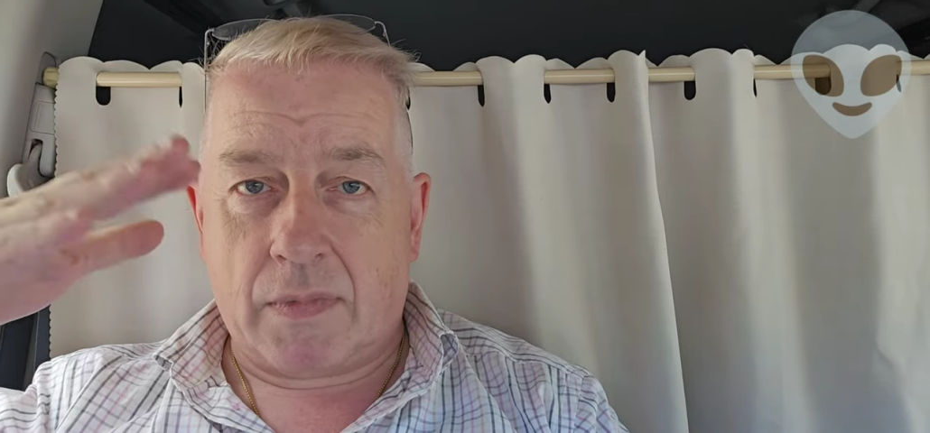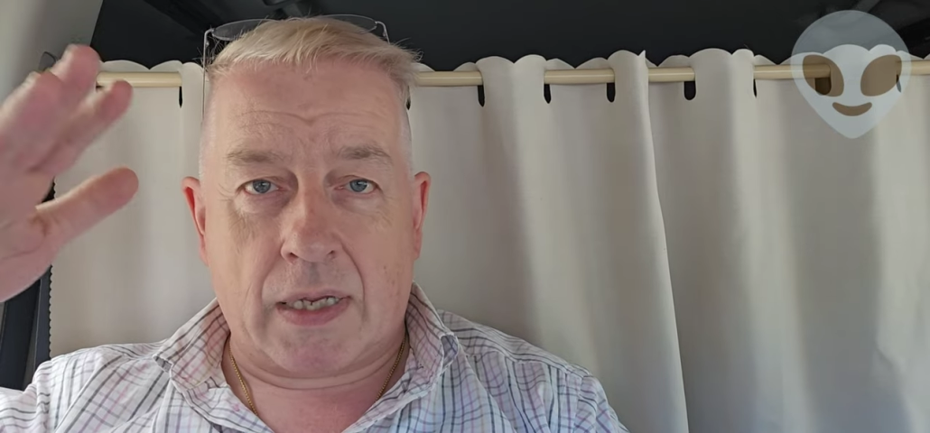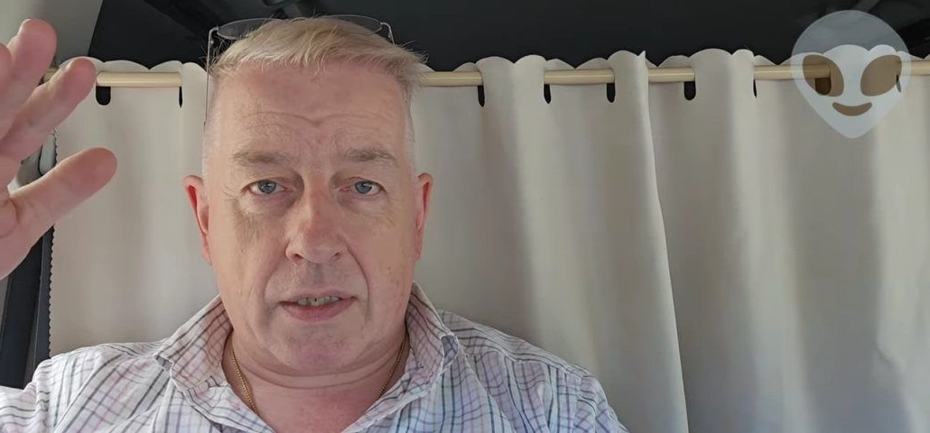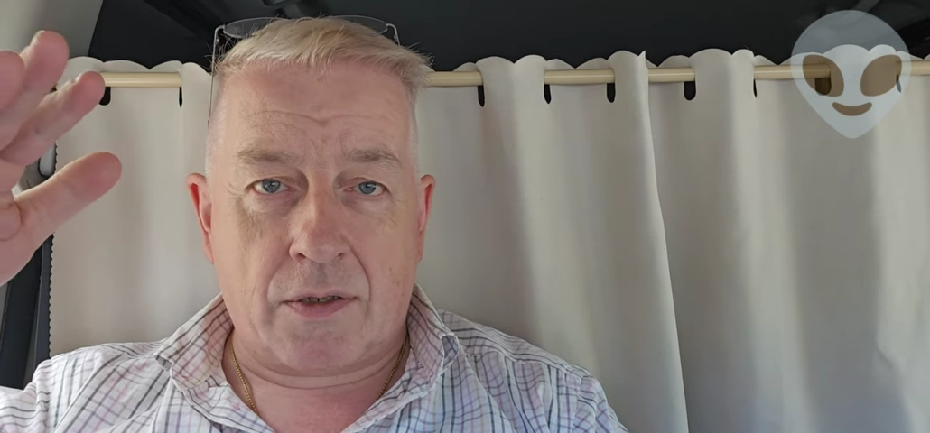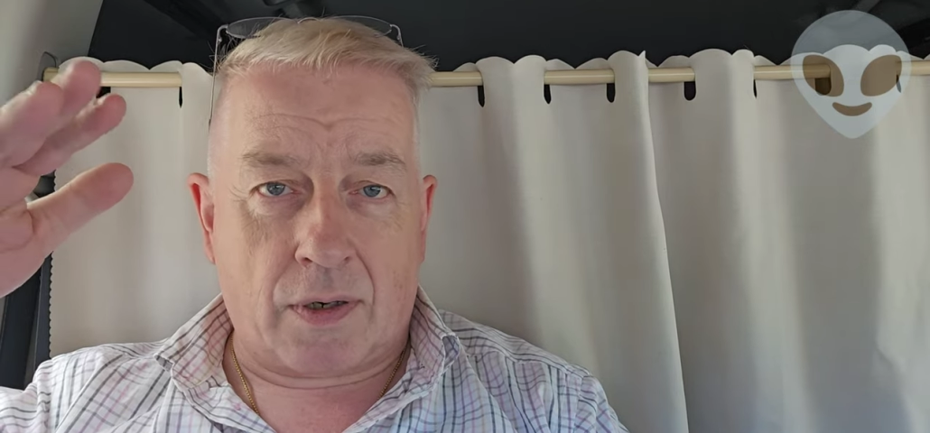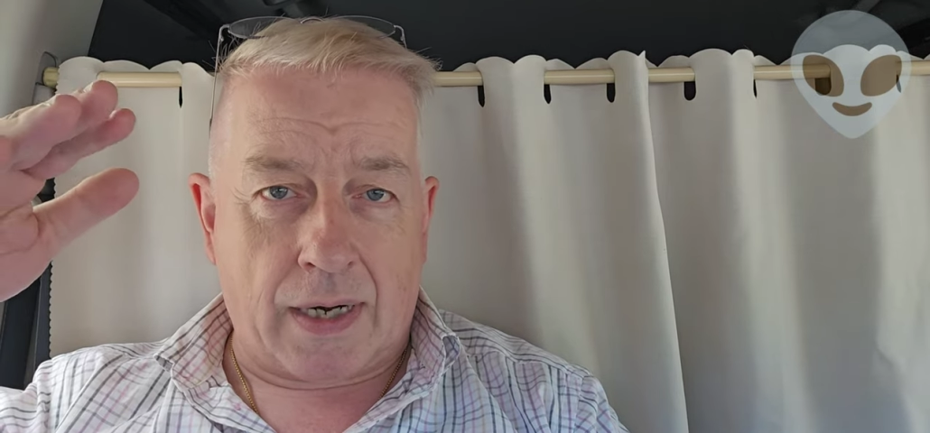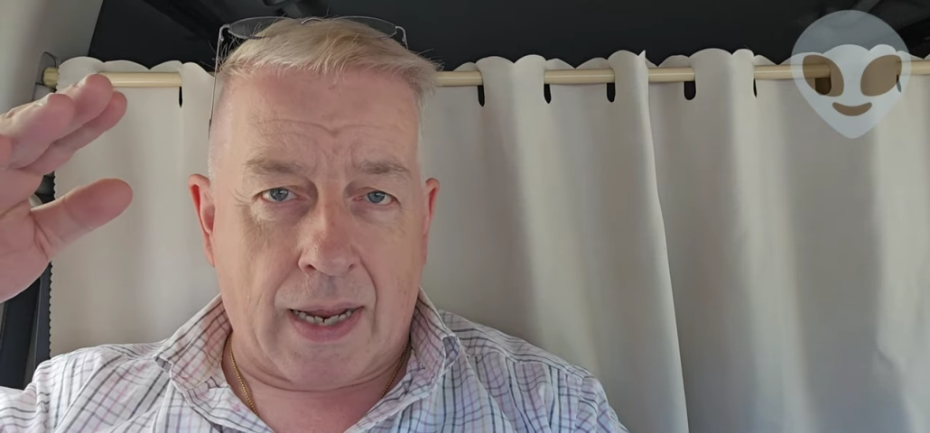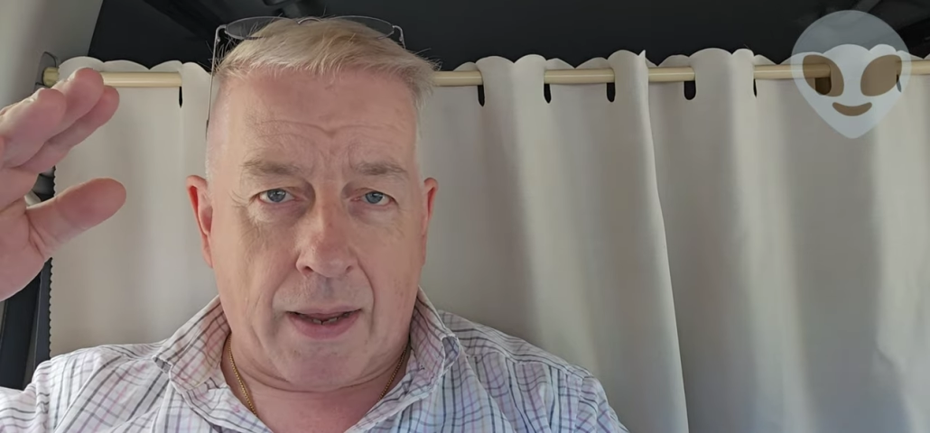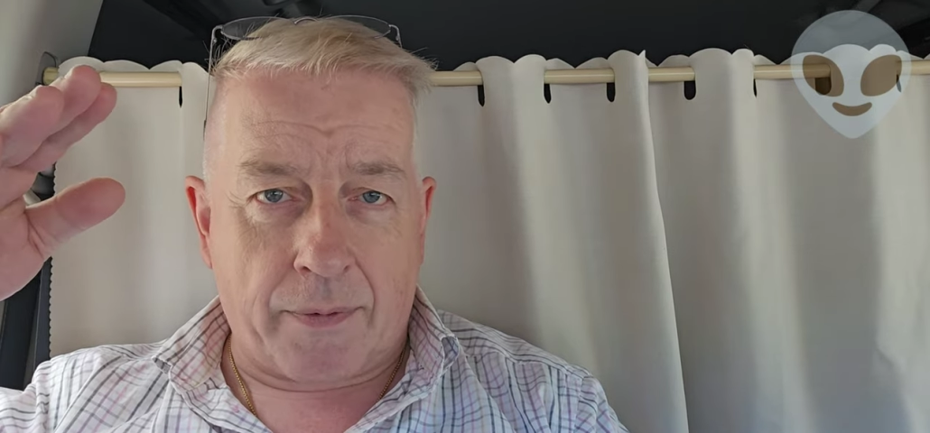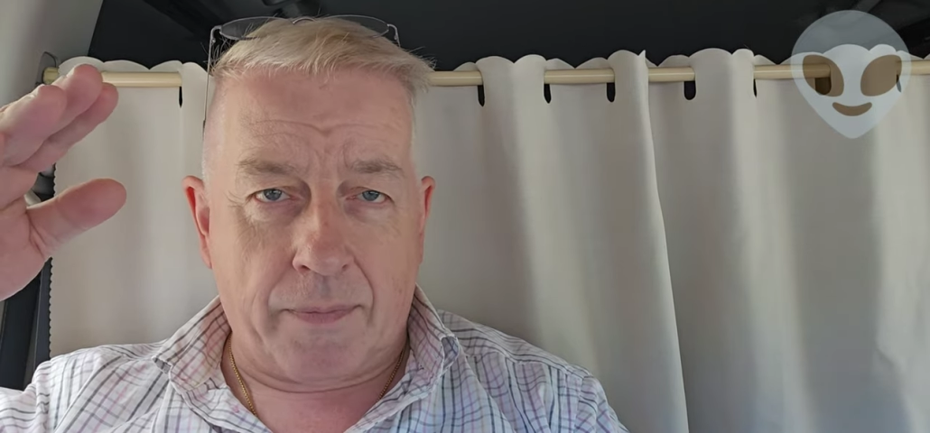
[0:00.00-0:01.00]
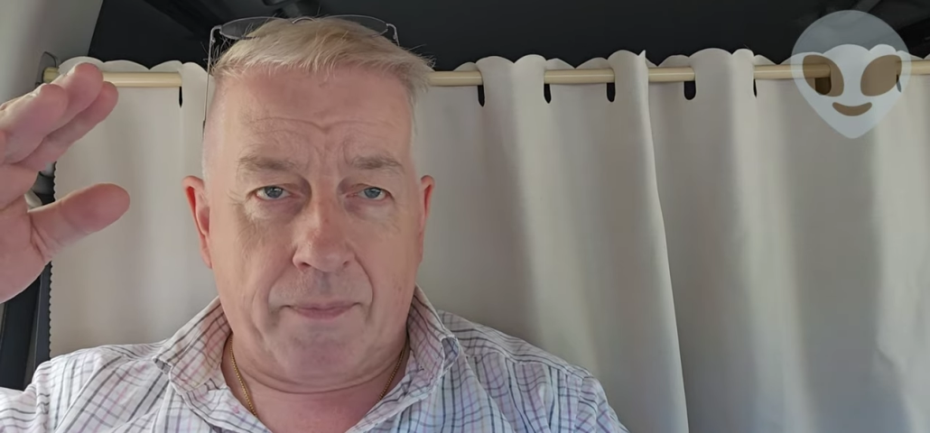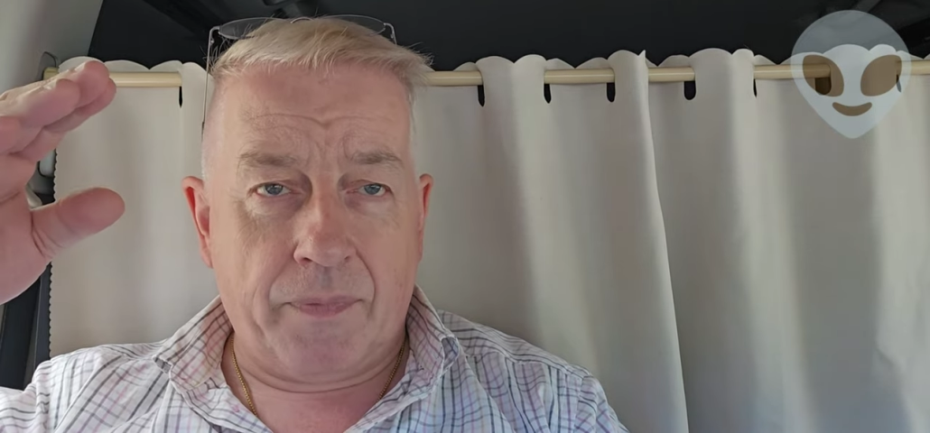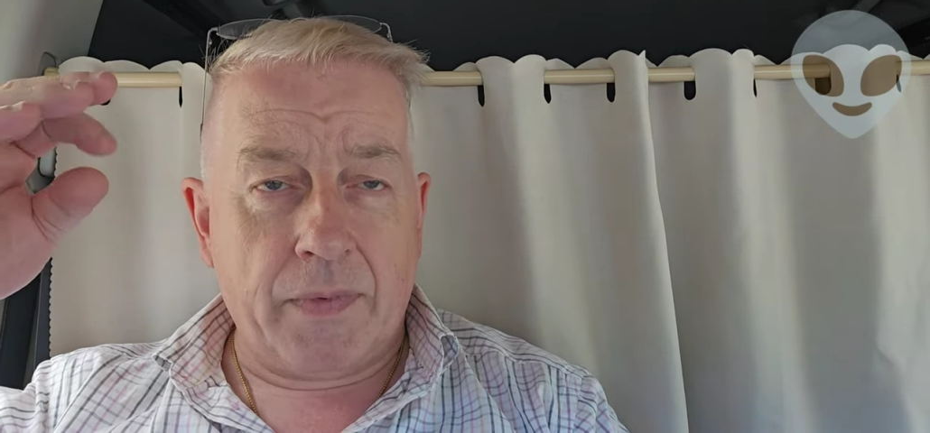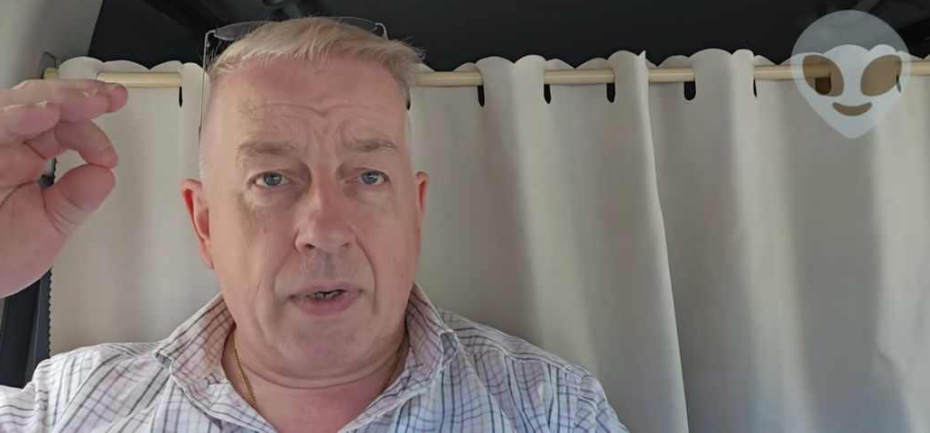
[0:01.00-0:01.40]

That's not going to happen.